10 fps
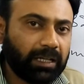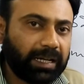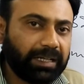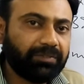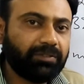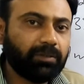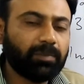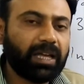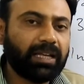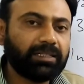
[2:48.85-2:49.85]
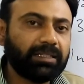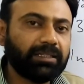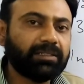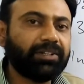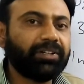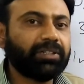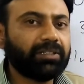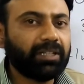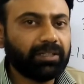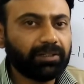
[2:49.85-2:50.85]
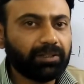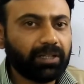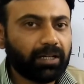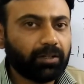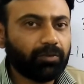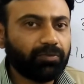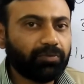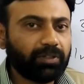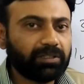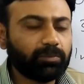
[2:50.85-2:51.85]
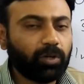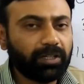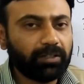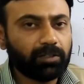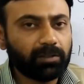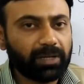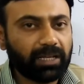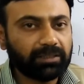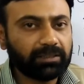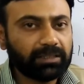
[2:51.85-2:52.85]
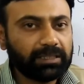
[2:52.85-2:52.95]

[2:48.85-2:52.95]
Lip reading: and if the mass is greater than that of its molecular mass,